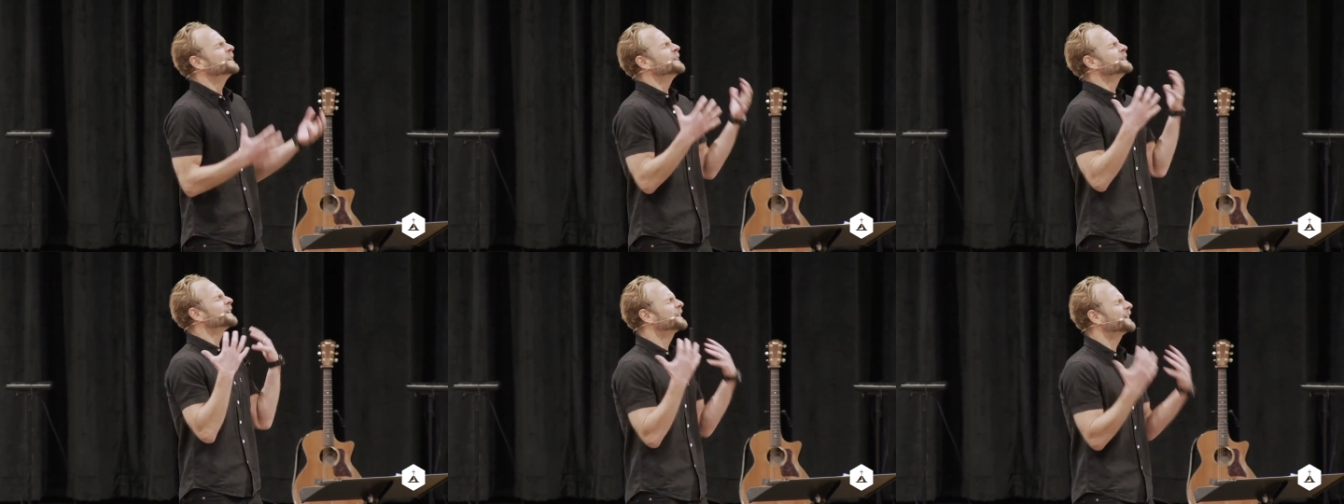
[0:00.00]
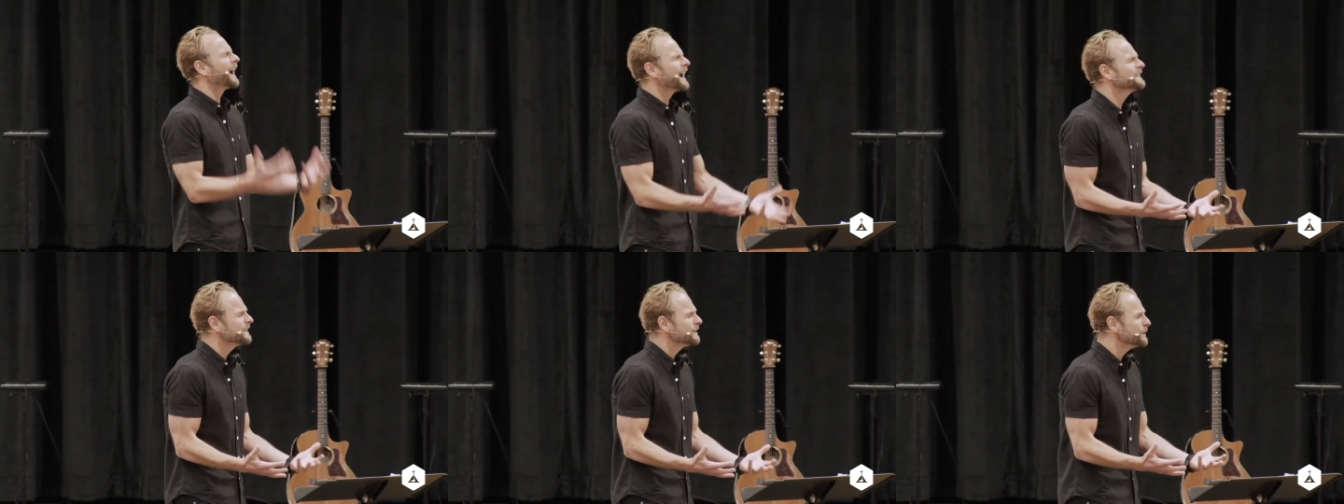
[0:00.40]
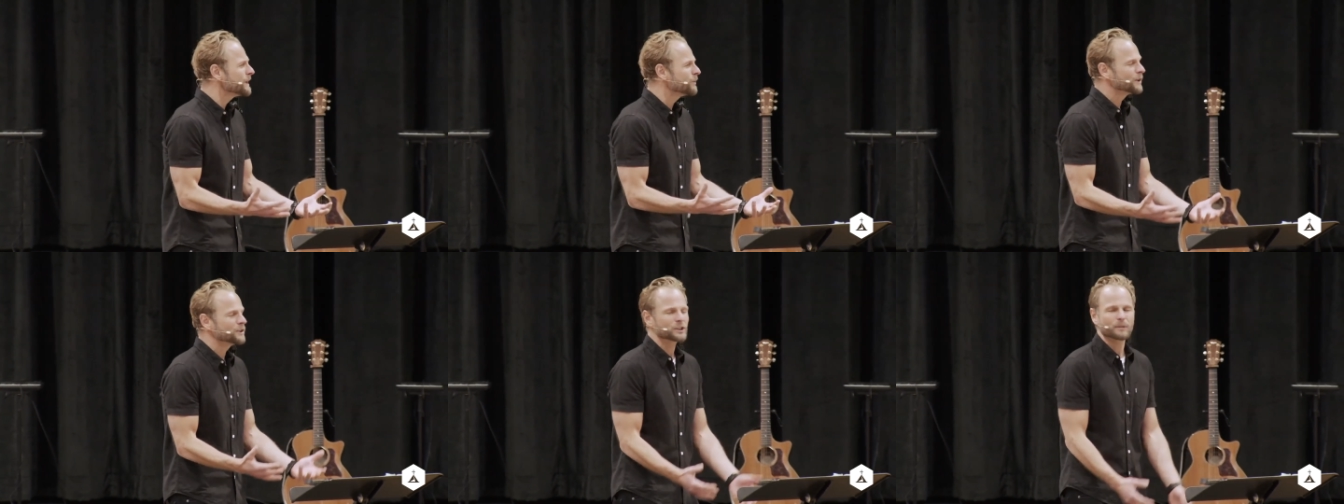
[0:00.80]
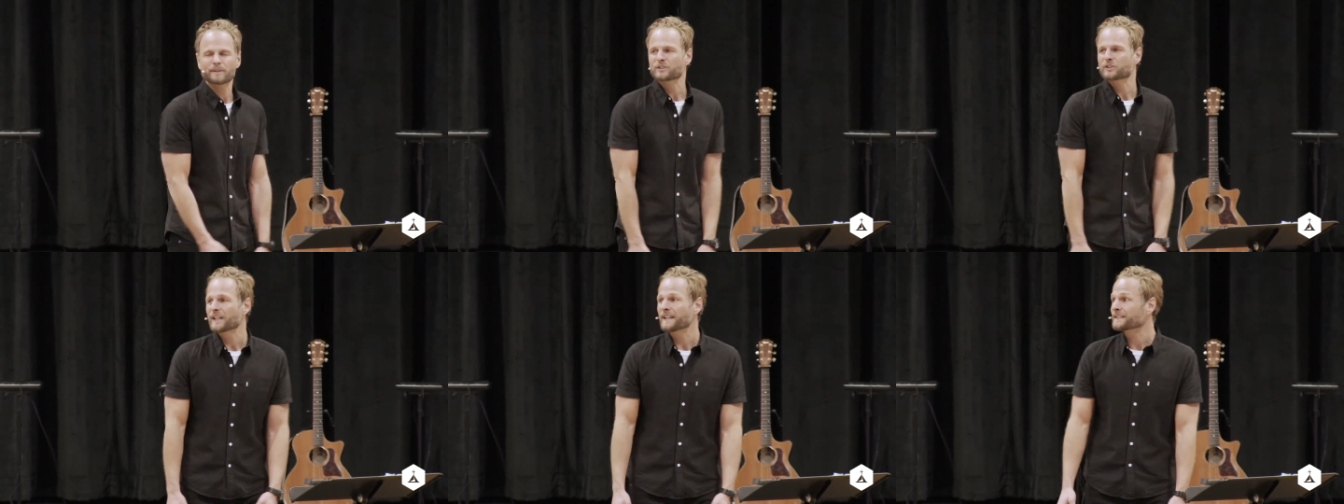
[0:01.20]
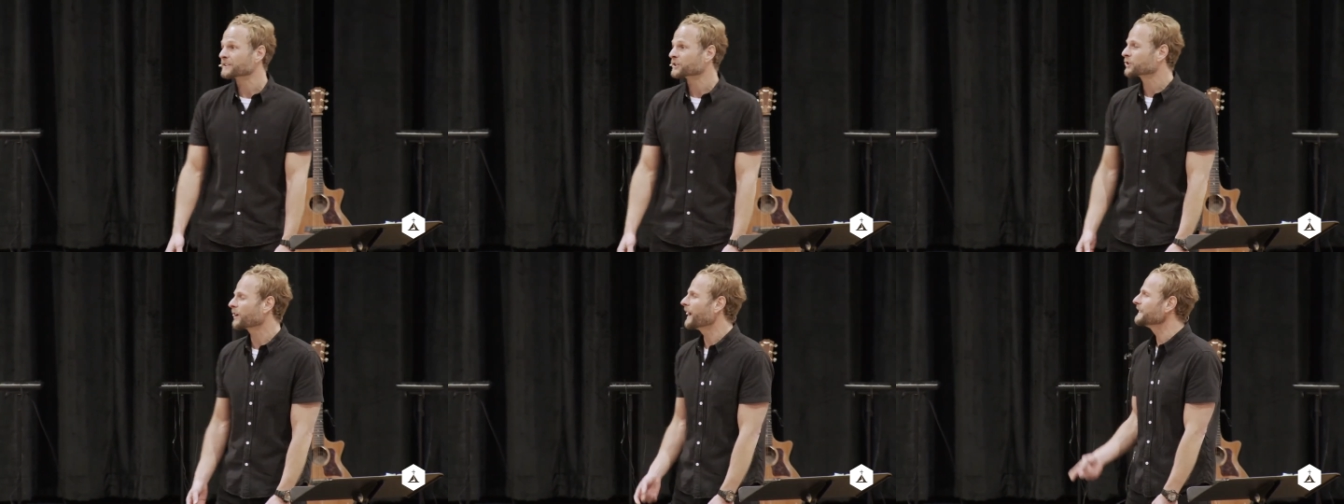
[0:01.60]
The God that we worship in
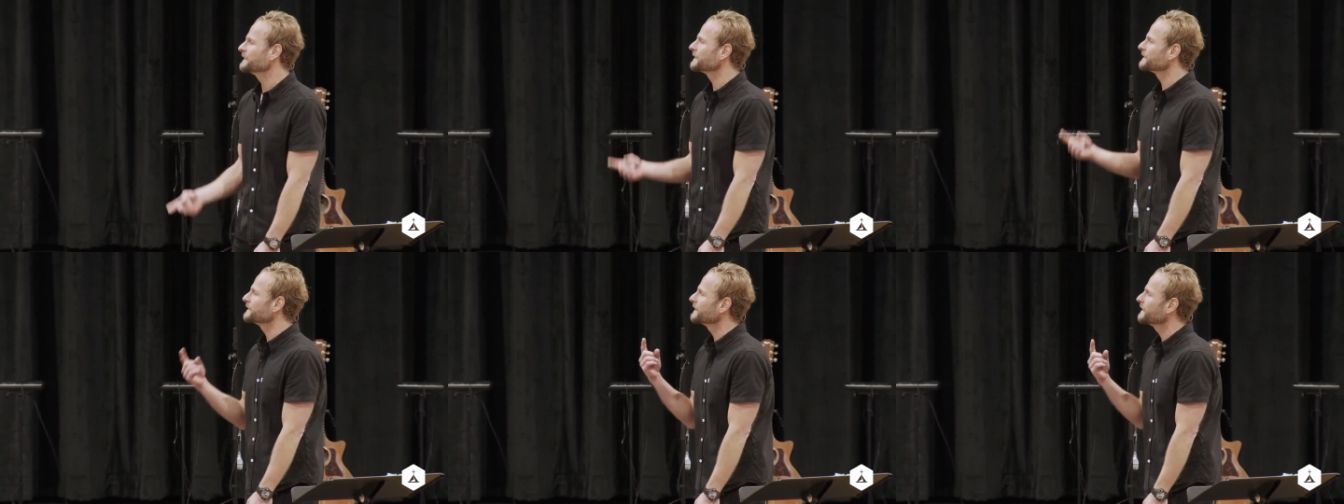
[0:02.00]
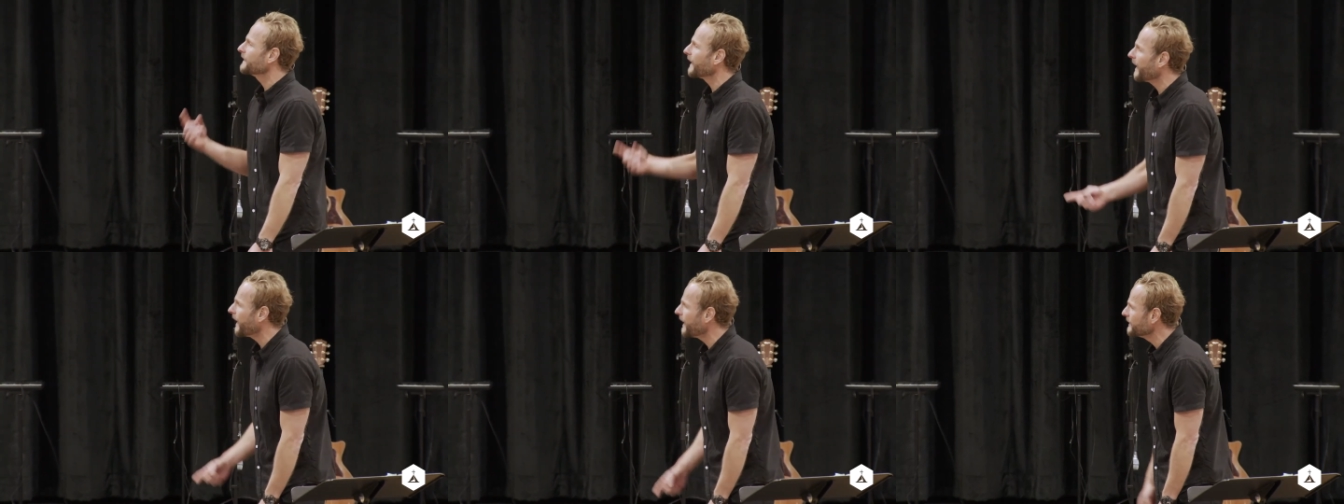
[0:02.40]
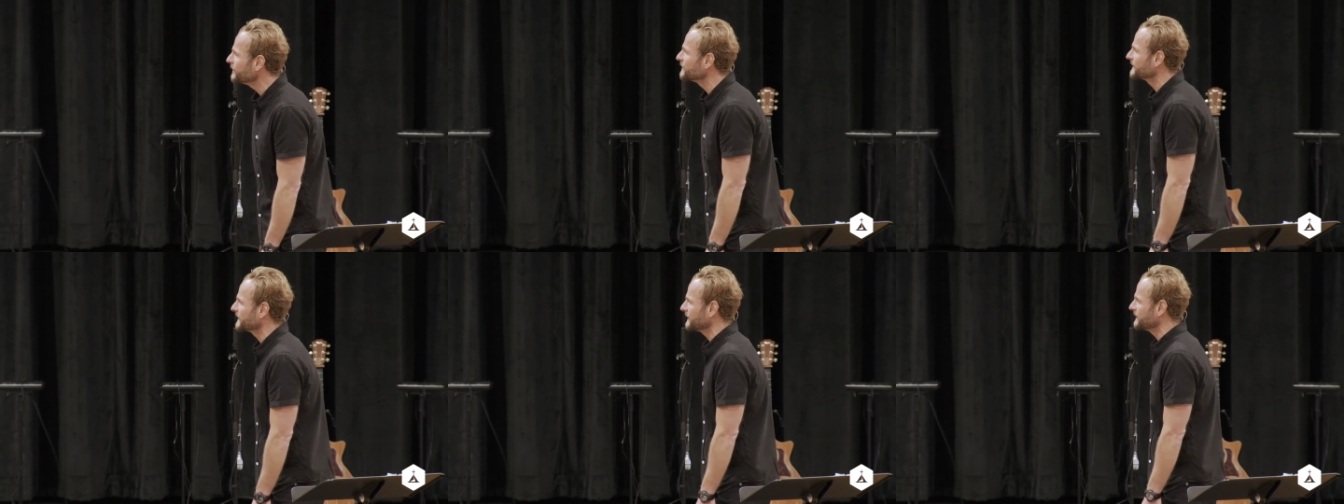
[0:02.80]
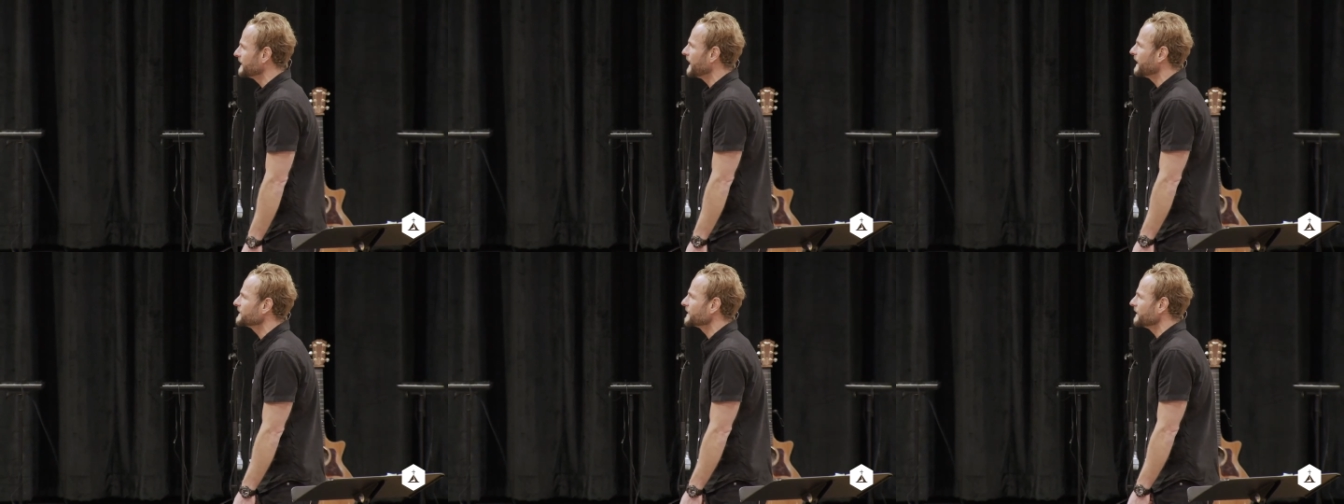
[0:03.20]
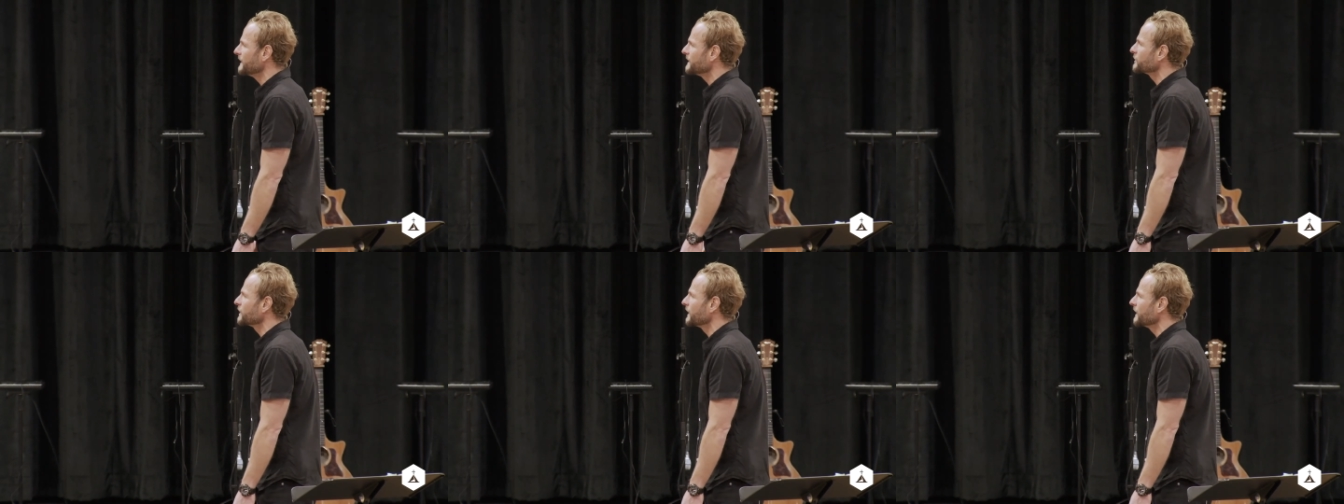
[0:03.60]
Jesus Christ is the God who said to the ancient
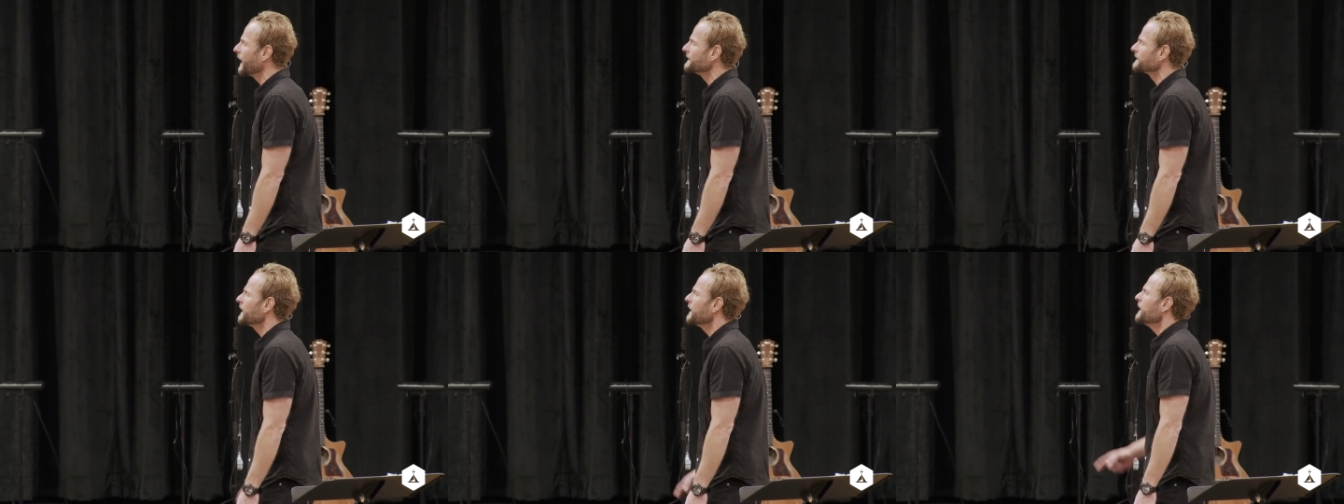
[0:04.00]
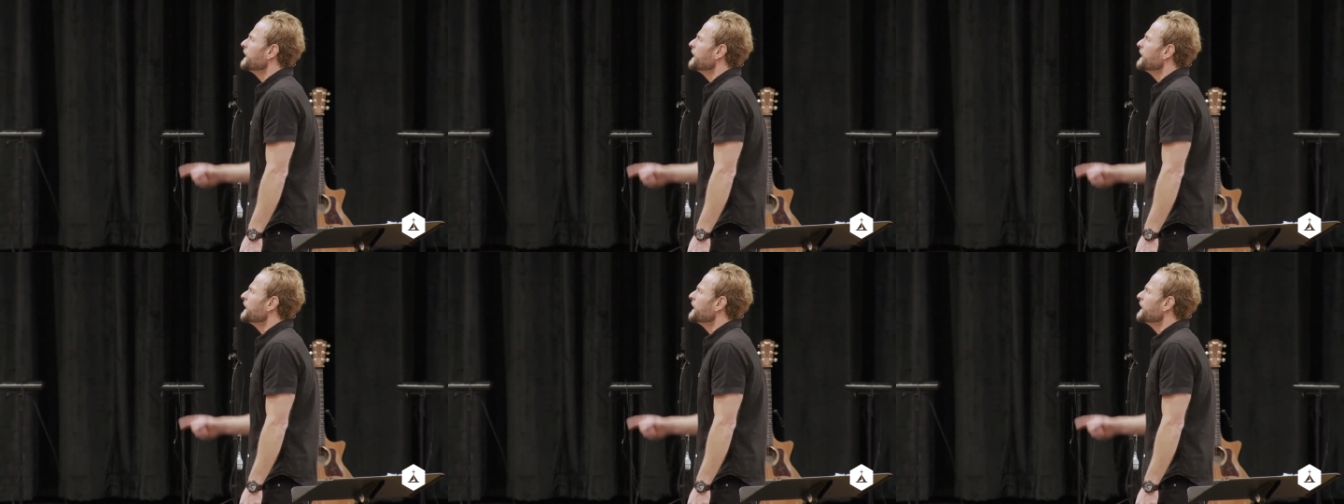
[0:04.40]
Israelites